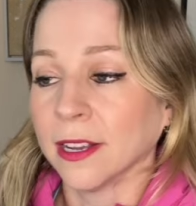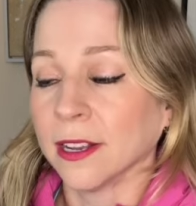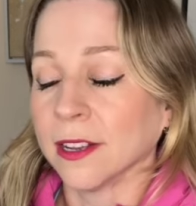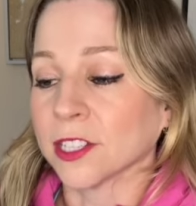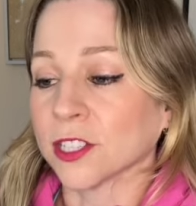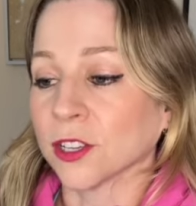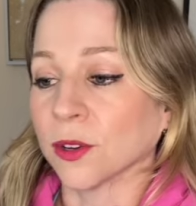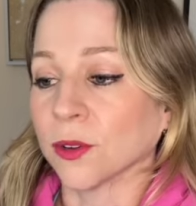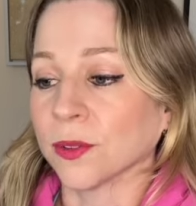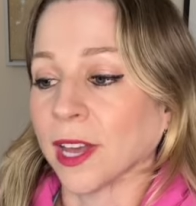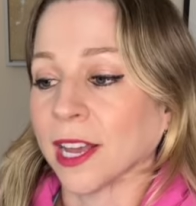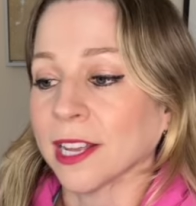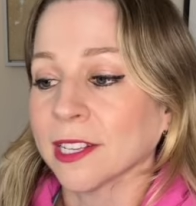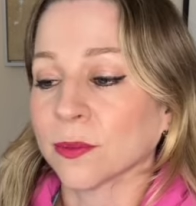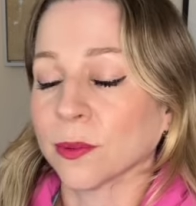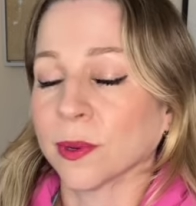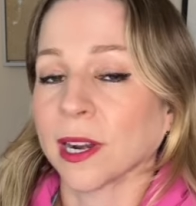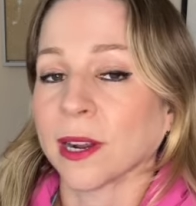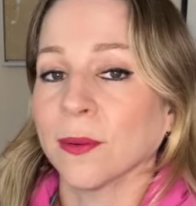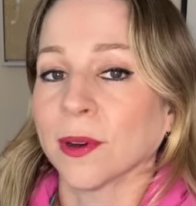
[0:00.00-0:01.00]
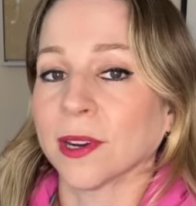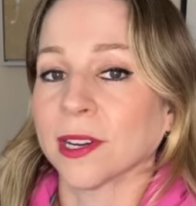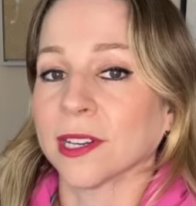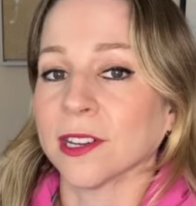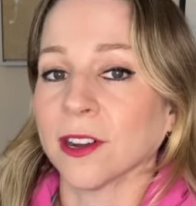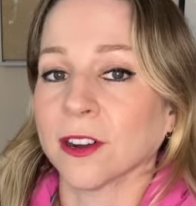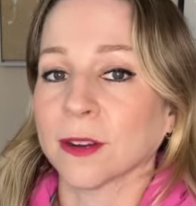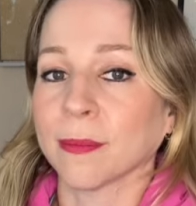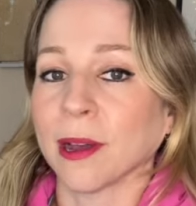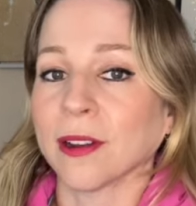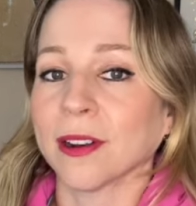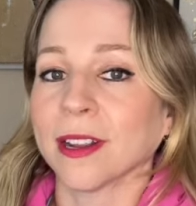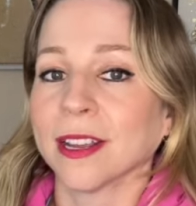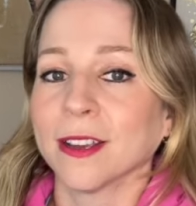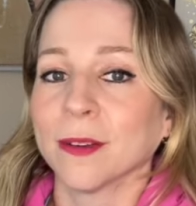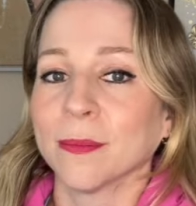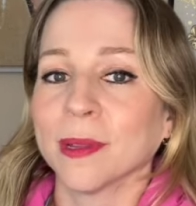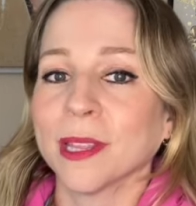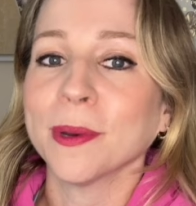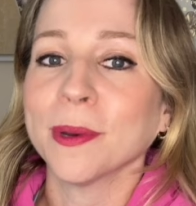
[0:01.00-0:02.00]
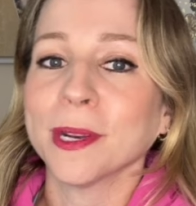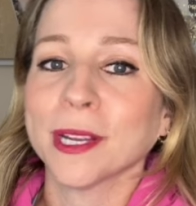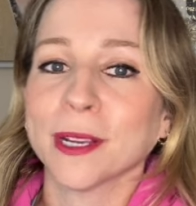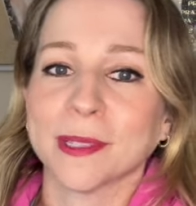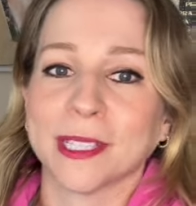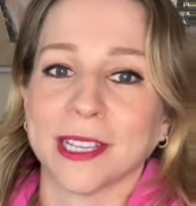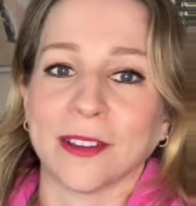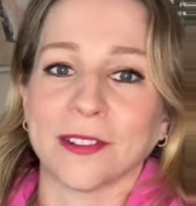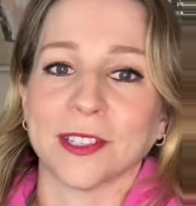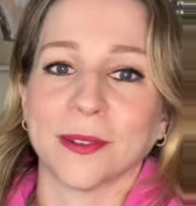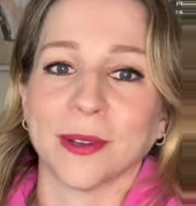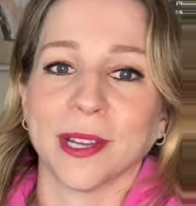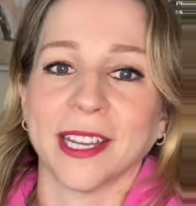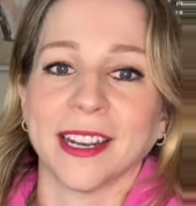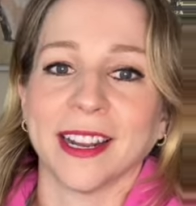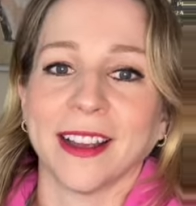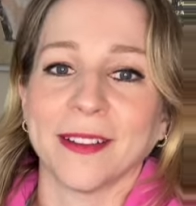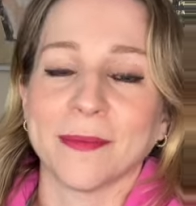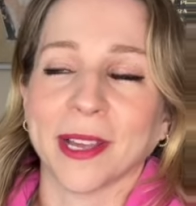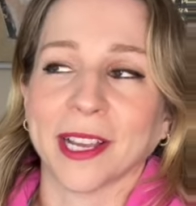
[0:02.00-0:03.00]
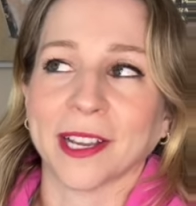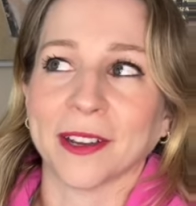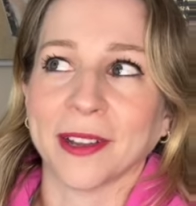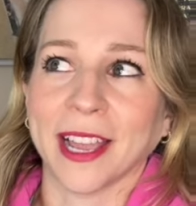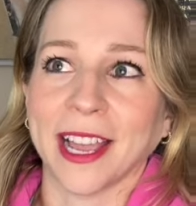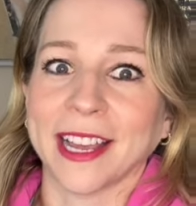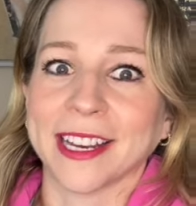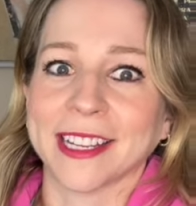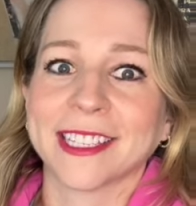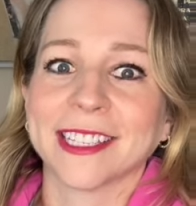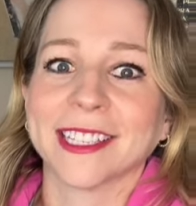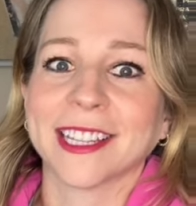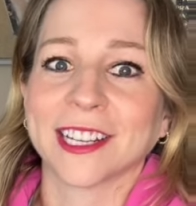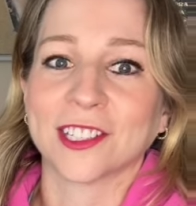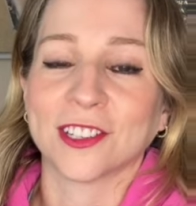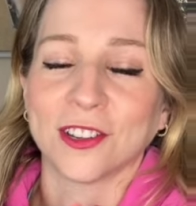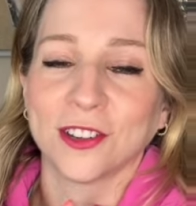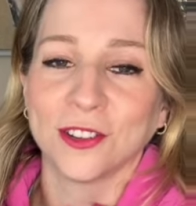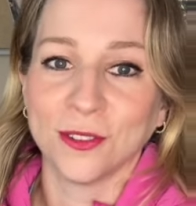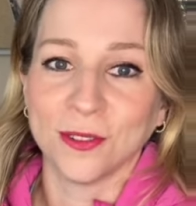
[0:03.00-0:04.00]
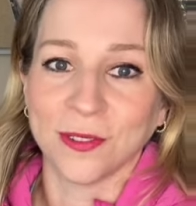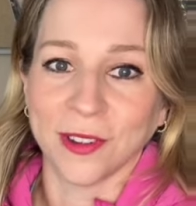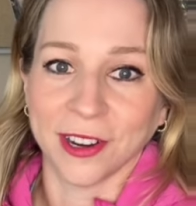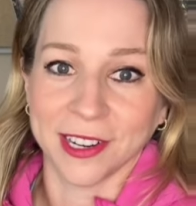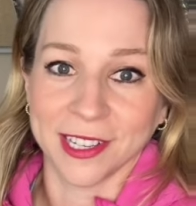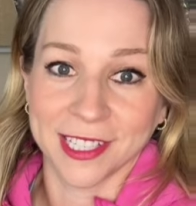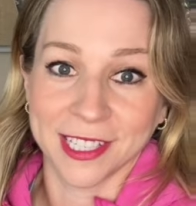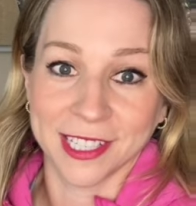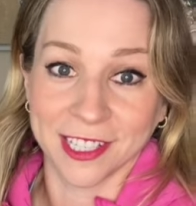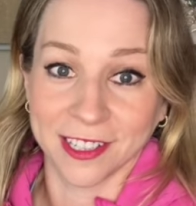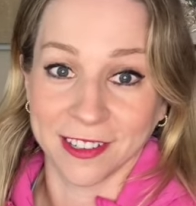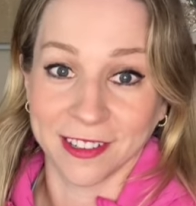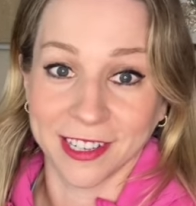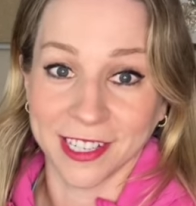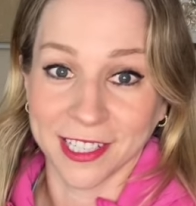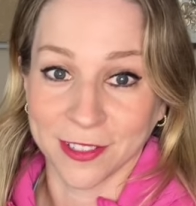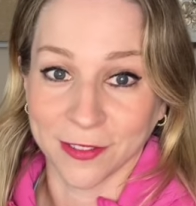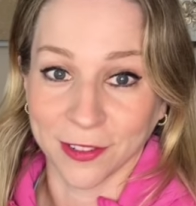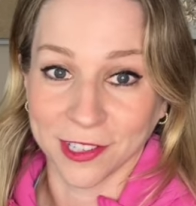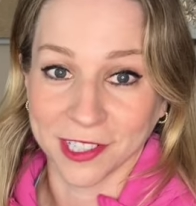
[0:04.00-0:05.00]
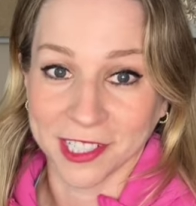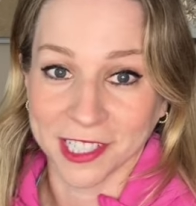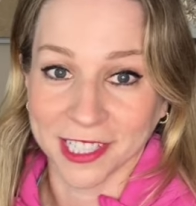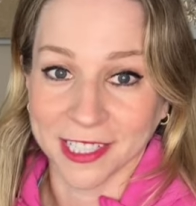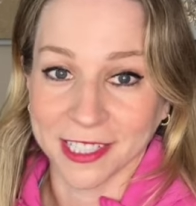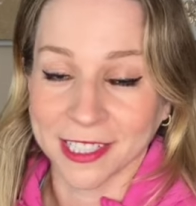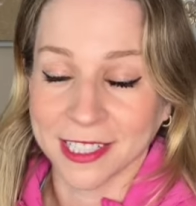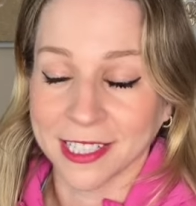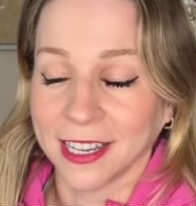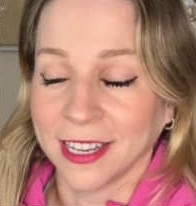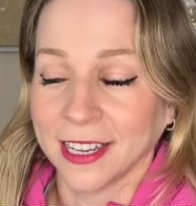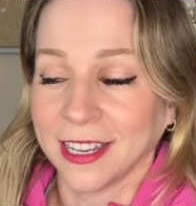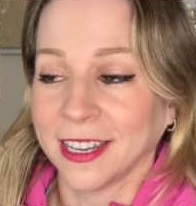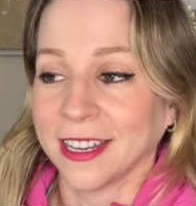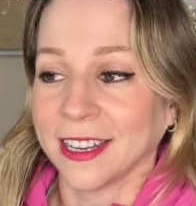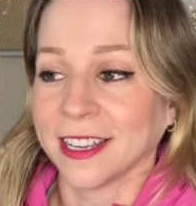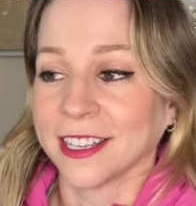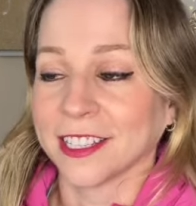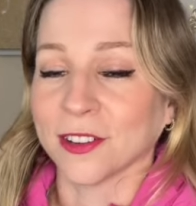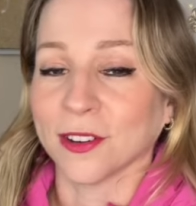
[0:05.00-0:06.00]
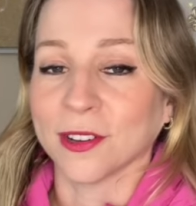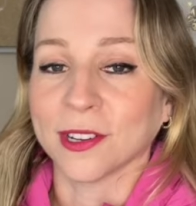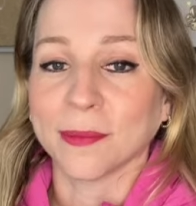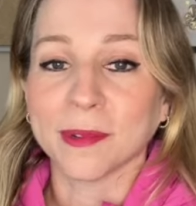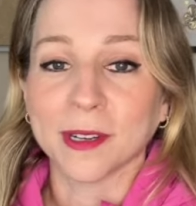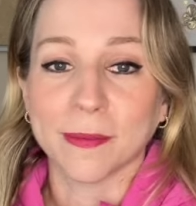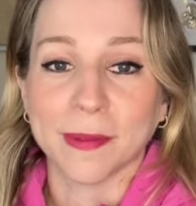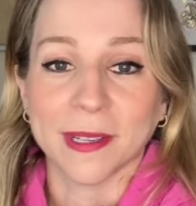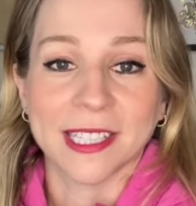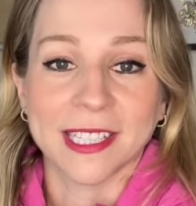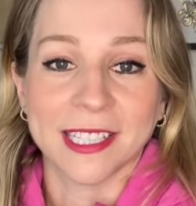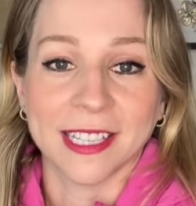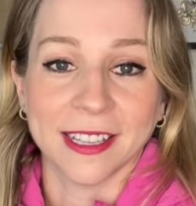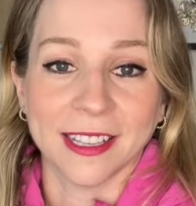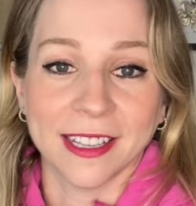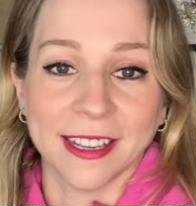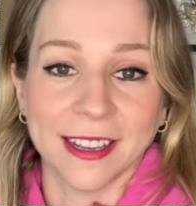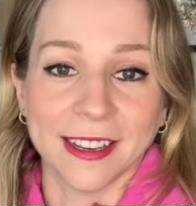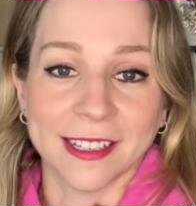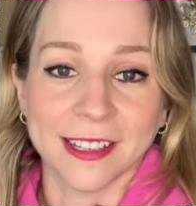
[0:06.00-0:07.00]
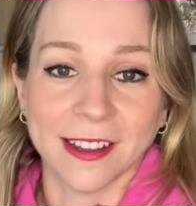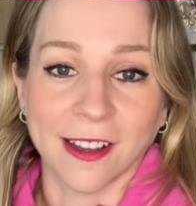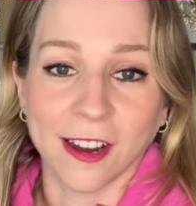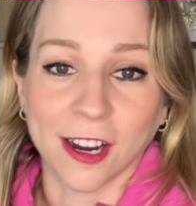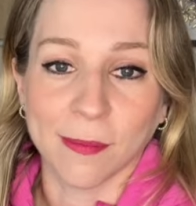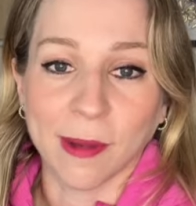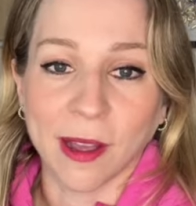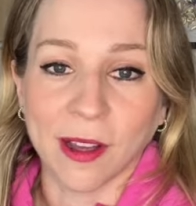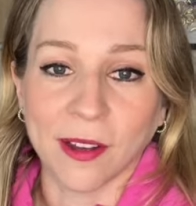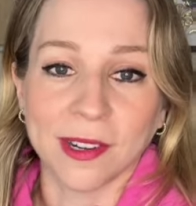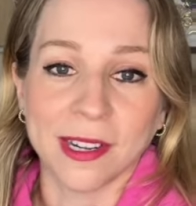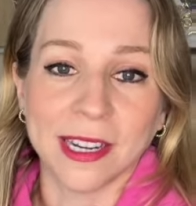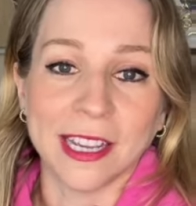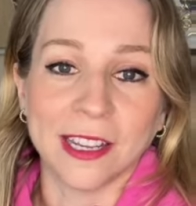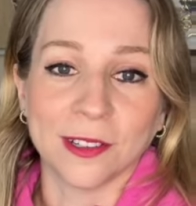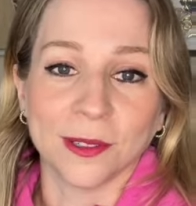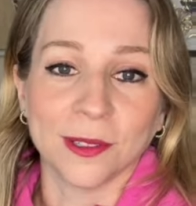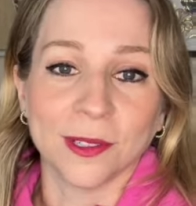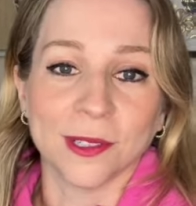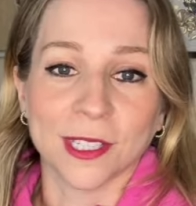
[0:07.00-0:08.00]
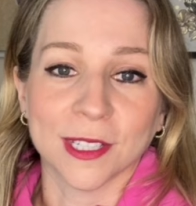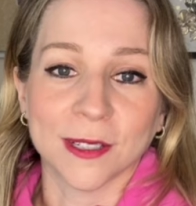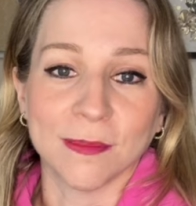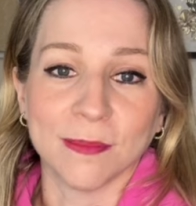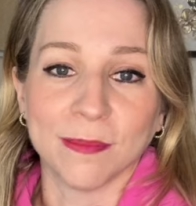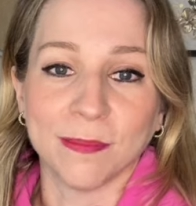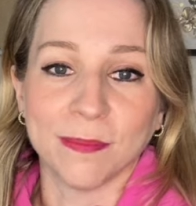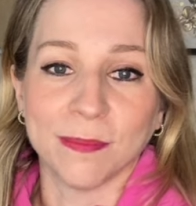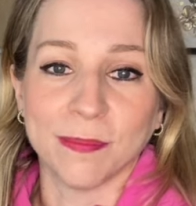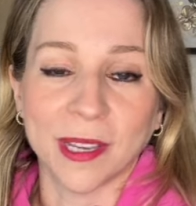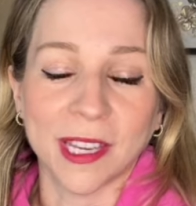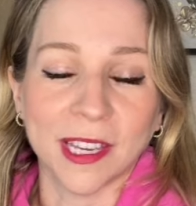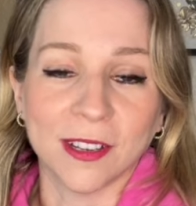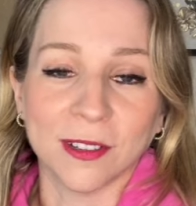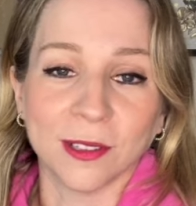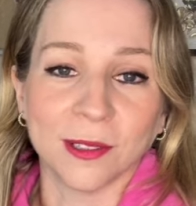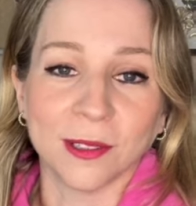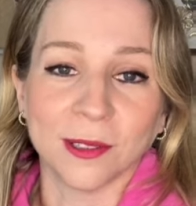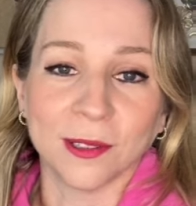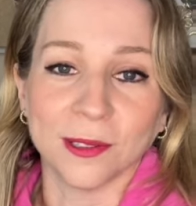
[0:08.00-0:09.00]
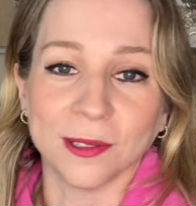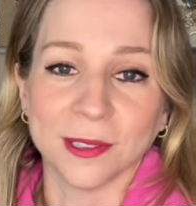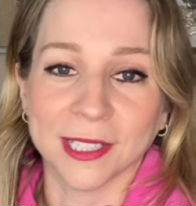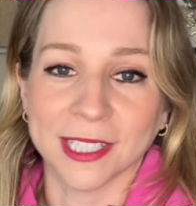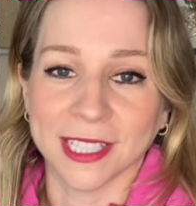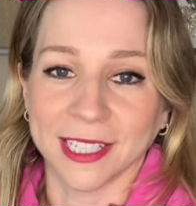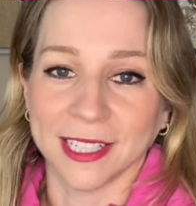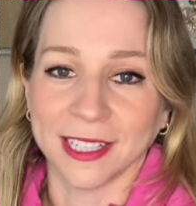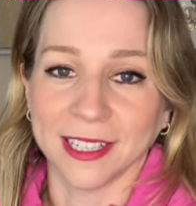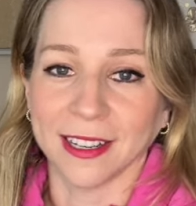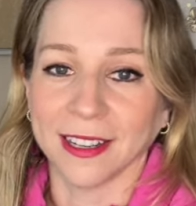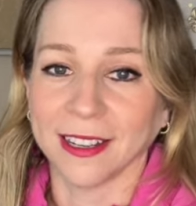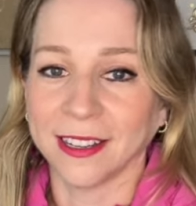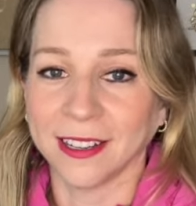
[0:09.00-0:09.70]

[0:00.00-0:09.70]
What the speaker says: So that's what I want to talk about. But comes down to it, I'm like, okay, I just did like two very serious verses, so I'm going to be silly and talk about needles and beagles and